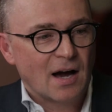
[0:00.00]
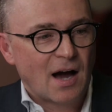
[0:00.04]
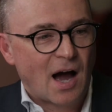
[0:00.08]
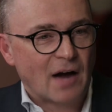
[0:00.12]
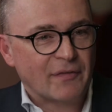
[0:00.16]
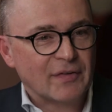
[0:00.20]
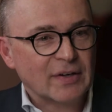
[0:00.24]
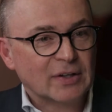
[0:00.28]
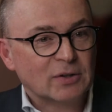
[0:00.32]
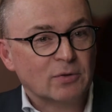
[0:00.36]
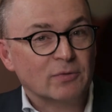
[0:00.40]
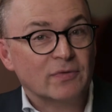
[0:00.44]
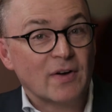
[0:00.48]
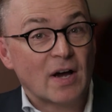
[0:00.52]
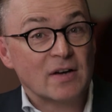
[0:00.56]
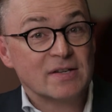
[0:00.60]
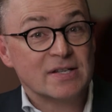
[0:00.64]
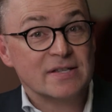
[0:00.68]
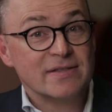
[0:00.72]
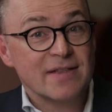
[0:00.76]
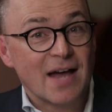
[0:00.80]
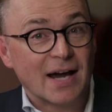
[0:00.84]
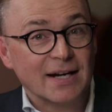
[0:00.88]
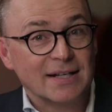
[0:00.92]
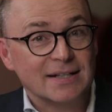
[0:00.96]
I think
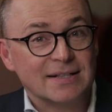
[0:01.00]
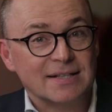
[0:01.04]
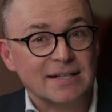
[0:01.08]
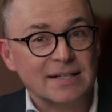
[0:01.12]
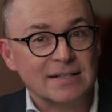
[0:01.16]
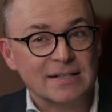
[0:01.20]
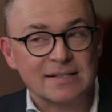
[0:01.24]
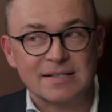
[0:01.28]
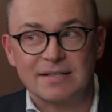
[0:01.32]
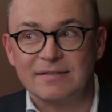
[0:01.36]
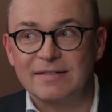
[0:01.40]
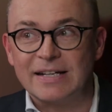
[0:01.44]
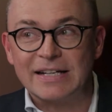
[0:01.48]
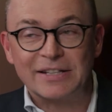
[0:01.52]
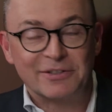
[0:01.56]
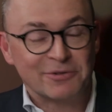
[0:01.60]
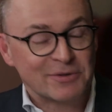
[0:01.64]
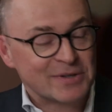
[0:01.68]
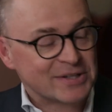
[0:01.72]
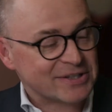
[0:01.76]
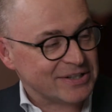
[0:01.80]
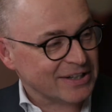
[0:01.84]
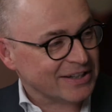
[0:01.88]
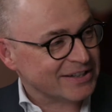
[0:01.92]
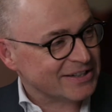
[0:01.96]
2019 is an
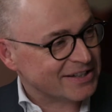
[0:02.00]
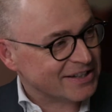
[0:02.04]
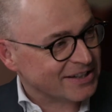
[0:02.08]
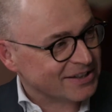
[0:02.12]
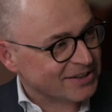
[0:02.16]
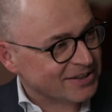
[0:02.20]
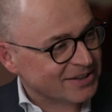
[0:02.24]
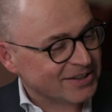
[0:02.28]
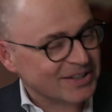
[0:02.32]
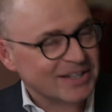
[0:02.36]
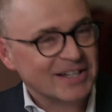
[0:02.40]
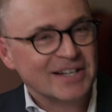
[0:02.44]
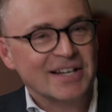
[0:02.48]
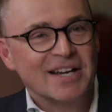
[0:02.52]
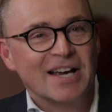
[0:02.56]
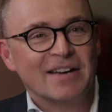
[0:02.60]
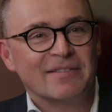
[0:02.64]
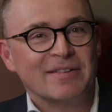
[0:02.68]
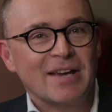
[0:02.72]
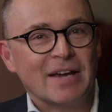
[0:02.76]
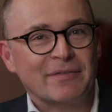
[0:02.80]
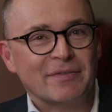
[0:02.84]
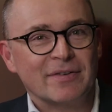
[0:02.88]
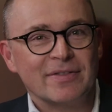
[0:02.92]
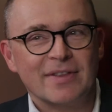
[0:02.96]
interesting year.
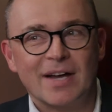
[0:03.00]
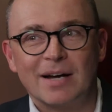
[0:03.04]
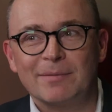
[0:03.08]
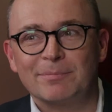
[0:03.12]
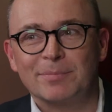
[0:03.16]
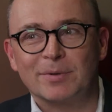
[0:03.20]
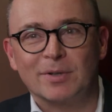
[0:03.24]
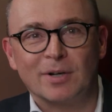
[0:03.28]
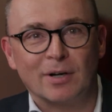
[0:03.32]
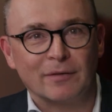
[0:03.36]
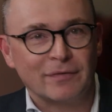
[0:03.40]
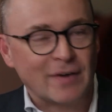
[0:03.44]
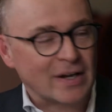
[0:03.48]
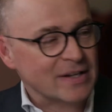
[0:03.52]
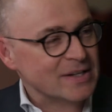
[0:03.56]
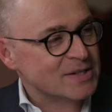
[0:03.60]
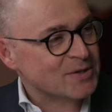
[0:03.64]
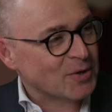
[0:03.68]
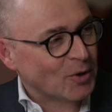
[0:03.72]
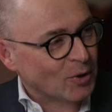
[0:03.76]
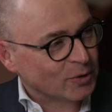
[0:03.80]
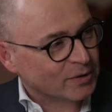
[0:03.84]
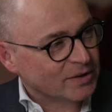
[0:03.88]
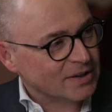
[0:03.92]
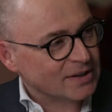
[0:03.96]
We have a number of
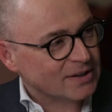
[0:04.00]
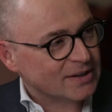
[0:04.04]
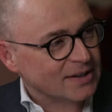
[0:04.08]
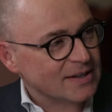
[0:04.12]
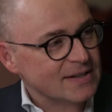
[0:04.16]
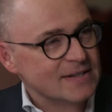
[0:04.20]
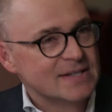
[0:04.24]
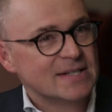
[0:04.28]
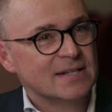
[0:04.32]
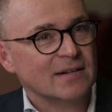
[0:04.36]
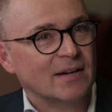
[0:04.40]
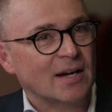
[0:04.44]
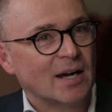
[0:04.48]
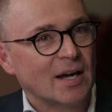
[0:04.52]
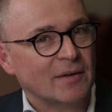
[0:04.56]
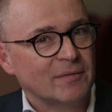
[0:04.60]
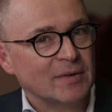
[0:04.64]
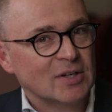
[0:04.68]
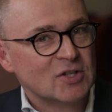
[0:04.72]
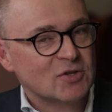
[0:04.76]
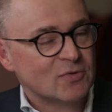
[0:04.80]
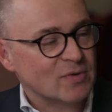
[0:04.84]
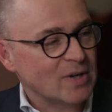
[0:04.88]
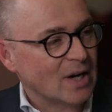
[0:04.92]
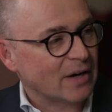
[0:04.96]
uncertainties uh,
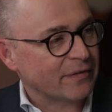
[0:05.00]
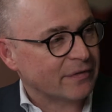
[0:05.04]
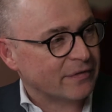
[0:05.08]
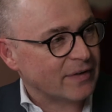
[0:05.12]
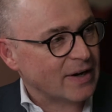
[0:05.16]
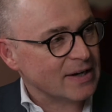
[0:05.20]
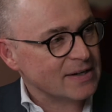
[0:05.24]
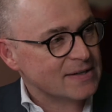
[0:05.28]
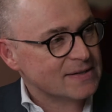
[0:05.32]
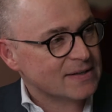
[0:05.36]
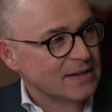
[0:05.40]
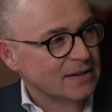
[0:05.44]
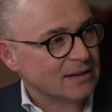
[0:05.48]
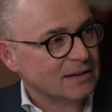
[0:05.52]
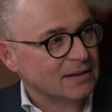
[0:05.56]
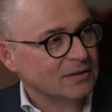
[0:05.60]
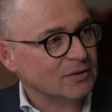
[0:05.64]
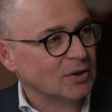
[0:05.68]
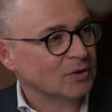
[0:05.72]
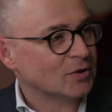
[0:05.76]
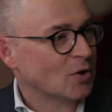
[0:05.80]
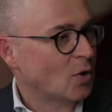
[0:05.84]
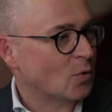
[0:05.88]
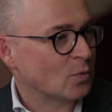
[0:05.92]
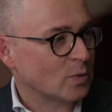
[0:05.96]
which we are facing,
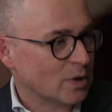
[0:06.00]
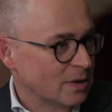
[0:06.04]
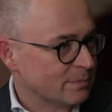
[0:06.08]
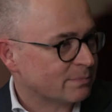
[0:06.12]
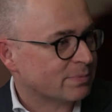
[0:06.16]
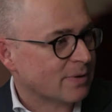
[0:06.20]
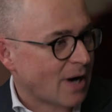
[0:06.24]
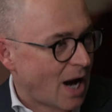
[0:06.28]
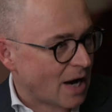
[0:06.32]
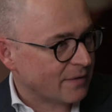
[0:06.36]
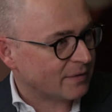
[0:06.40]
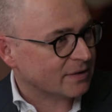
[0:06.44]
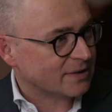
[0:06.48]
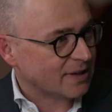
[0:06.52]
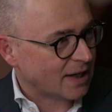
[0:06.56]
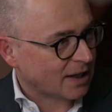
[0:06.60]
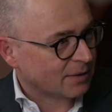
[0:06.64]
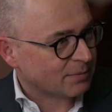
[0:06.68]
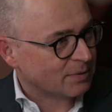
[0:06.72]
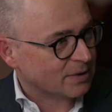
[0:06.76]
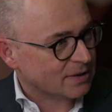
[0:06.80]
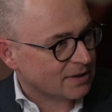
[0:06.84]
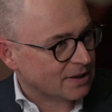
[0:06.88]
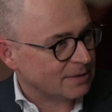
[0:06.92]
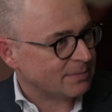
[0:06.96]
not only in private
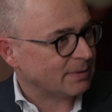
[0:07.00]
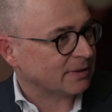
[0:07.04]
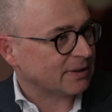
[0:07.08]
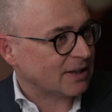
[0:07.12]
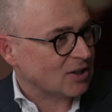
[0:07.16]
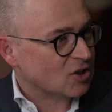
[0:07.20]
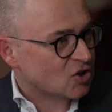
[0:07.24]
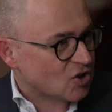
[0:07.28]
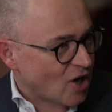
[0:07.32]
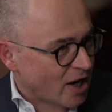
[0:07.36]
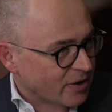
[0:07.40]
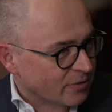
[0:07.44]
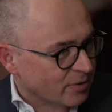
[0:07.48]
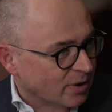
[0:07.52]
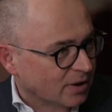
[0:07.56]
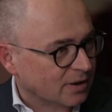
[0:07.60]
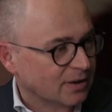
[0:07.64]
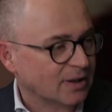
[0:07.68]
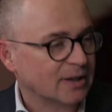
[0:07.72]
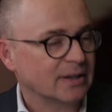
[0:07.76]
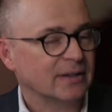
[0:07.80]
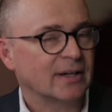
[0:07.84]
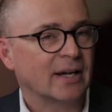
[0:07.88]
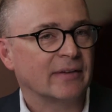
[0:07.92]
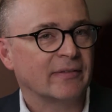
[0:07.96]
equity, but in general
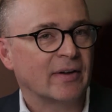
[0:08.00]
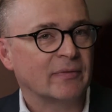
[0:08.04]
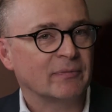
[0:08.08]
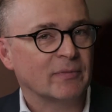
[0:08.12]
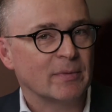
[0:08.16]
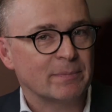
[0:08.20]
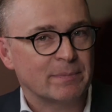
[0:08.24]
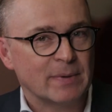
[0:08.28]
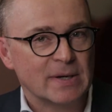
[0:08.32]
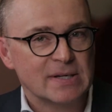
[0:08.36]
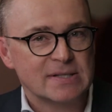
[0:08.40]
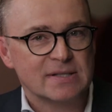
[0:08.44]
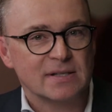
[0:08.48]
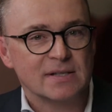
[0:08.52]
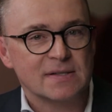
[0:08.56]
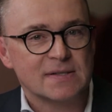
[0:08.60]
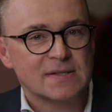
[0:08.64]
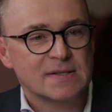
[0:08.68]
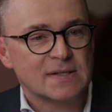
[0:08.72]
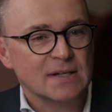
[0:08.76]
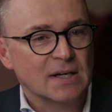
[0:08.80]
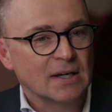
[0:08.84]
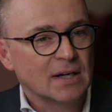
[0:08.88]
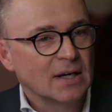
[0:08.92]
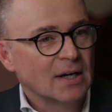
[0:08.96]
in, in, in the
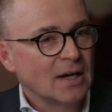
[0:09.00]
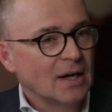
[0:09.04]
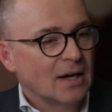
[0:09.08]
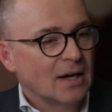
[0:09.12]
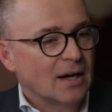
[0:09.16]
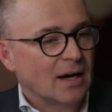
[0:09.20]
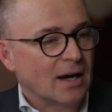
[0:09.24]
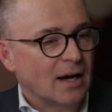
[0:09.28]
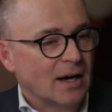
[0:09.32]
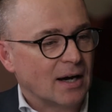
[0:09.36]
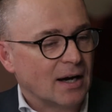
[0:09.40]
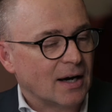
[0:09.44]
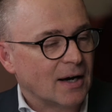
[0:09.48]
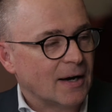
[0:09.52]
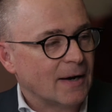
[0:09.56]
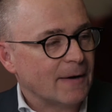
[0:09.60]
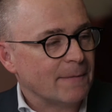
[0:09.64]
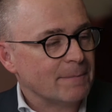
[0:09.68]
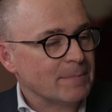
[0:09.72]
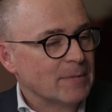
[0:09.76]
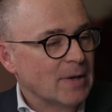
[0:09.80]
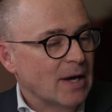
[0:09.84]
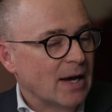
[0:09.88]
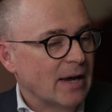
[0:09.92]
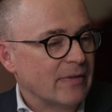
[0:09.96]
business.
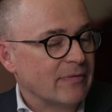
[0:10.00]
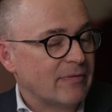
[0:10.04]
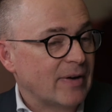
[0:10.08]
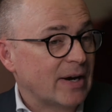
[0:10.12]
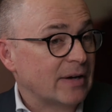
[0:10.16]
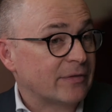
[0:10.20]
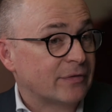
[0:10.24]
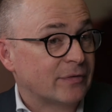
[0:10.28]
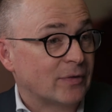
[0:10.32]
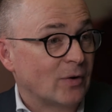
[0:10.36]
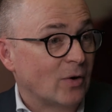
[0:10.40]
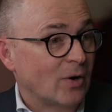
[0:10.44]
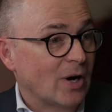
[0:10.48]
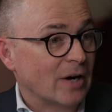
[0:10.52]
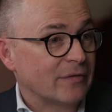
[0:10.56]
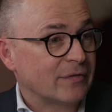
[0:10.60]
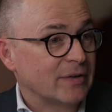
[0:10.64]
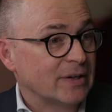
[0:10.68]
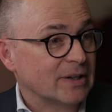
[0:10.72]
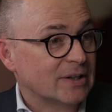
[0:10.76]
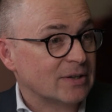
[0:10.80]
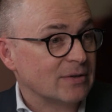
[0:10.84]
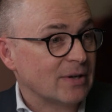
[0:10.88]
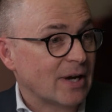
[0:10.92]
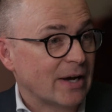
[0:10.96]
Um, and therefore, I
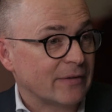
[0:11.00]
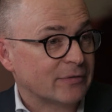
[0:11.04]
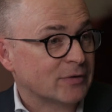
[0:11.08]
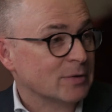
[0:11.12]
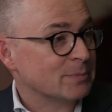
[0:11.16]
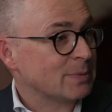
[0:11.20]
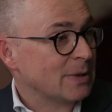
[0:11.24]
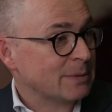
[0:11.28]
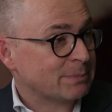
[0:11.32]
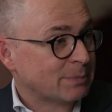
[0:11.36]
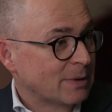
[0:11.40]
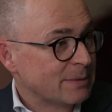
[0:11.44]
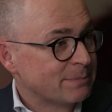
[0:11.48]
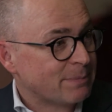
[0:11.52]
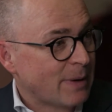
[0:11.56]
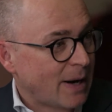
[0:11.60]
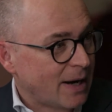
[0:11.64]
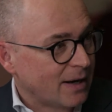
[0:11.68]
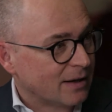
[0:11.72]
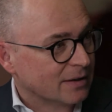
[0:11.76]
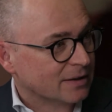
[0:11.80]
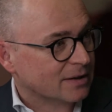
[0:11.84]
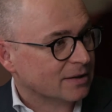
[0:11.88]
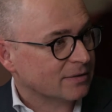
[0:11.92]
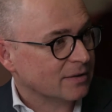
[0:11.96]
think you have to be
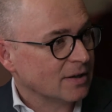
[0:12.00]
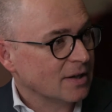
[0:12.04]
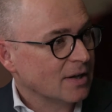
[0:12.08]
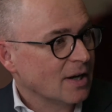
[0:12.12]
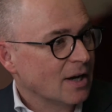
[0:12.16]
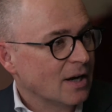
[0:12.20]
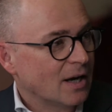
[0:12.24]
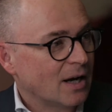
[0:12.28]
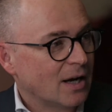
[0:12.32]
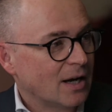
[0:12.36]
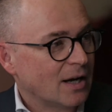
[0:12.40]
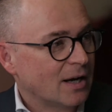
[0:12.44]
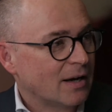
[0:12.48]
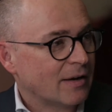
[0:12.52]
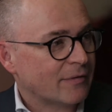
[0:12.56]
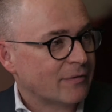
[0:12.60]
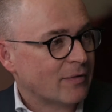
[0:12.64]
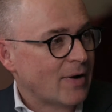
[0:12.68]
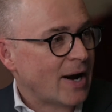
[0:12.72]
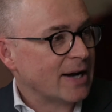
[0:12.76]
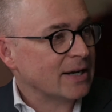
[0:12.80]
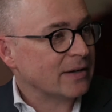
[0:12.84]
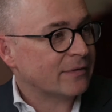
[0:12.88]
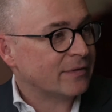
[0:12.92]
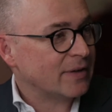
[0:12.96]
prepared uh,
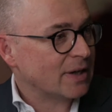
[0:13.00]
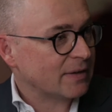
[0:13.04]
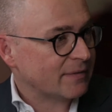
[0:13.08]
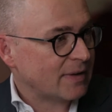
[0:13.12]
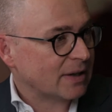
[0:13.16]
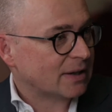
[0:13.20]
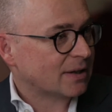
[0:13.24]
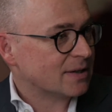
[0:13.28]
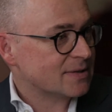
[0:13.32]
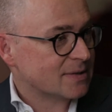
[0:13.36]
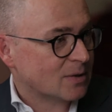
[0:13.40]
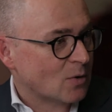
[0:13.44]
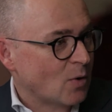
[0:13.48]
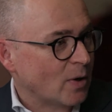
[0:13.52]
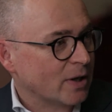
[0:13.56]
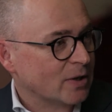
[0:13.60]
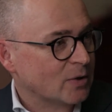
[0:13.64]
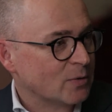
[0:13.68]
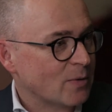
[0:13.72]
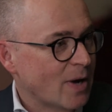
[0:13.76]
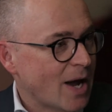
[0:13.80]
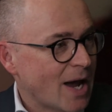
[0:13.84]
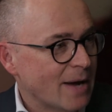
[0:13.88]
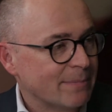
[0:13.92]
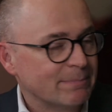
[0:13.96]
for anything that is going
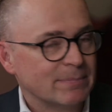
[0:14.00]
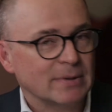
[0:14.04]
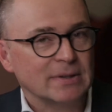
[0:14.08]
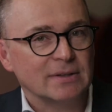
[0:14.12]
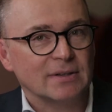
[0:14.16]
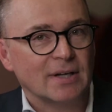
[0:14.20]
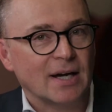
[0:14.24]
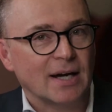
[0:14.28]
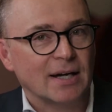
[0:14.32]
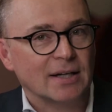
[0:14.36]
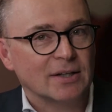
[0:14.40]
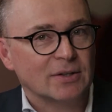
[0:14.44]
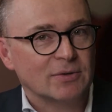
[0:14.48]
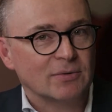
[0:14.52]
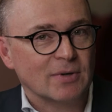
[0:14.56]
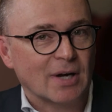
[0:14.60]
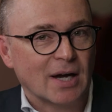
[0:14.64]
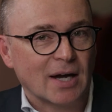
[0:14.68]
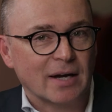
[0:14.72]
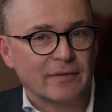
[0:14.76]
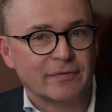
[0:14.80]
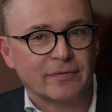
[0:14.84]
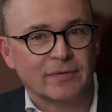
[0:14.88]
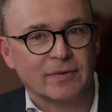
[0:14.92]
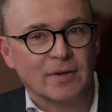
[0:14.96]
to happen, and you
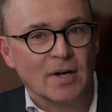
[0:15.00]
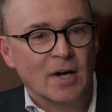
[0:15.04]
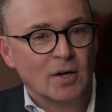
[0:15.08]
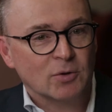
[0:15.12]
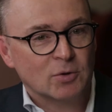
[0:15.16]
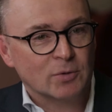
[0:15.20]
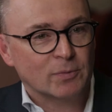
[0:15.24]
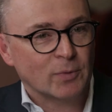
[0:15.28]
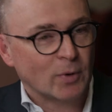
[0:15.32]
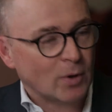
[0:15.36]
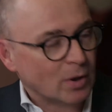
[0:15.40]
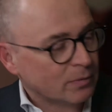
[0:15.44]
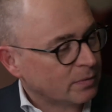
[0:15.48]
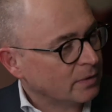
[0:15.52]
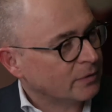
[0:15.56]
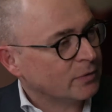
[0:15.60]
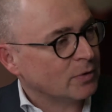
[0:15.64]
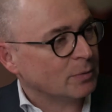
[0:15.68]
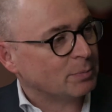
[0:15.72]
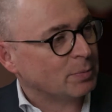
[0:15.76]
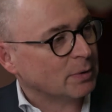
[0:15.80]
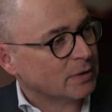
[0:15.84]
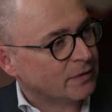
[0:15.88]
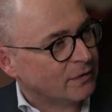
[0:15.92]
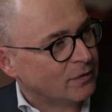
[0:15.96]
have to work with
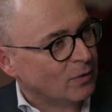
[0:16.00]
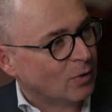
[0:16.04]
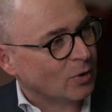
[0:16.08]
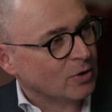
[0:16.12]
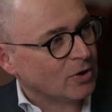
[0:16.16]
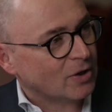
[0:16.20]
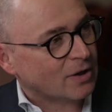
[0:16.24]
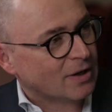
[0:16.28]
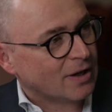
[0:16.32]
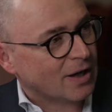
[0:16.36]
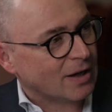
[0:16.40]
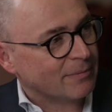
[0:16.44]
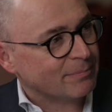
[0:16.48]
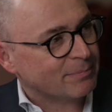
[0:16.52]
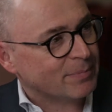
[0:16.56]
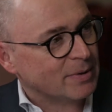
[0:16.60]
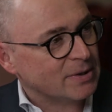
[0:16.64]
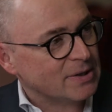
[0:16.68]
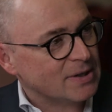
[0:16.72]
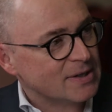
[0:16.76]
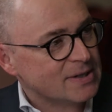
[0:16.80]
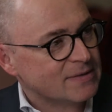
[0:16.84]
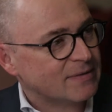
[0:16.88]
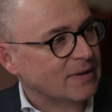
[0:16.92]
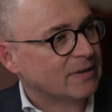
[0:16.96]
your portfolio
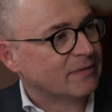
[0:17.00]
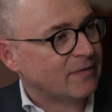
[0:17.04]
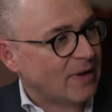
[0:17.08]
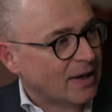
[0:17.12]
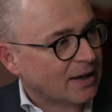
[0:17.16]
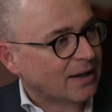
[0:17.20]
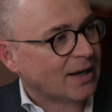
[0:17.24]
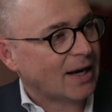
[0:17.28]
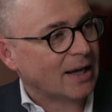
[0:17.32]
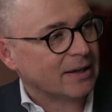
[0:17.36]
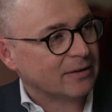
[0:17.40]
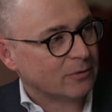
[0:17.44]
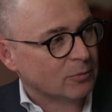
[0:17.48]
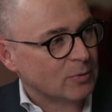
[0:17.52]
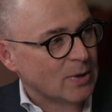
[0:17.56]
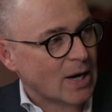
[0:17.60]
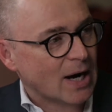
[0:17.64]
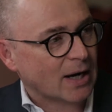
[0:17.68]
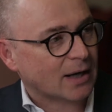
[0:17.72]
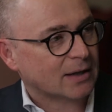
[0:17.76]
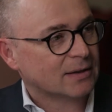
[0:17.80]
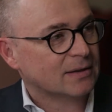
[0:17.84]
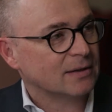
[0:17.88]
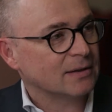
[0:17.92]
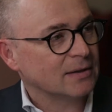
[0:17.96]
companies that they can
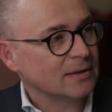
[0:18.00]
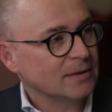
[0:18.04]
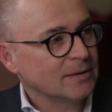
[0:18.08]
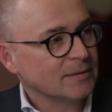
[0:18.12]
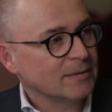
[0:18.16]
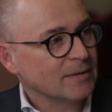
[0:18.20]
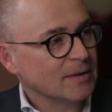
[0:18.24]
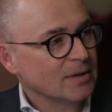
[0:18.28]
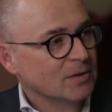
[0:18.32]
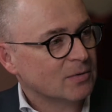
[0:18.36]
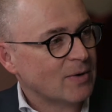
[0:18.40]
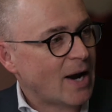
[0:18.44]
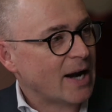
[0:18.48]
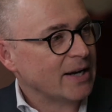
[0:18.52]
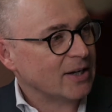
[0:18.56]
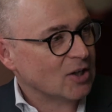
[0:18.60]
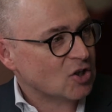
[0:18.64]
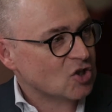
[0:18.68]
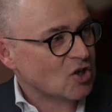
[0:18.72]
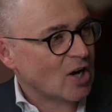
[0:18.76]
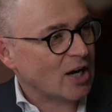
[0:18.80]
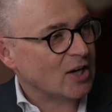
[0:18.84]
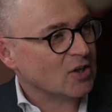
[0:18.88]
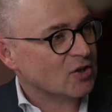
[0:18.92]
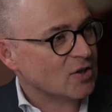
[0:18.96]
react to any
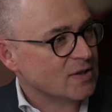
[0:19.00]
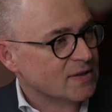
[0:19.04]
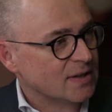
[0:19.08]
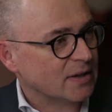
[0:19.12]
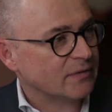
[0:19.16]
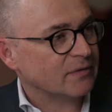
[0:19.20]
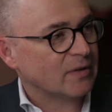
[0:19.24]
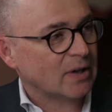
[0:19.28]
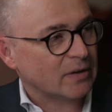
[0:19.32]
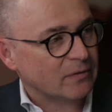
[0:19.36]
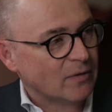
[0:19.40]
changes in the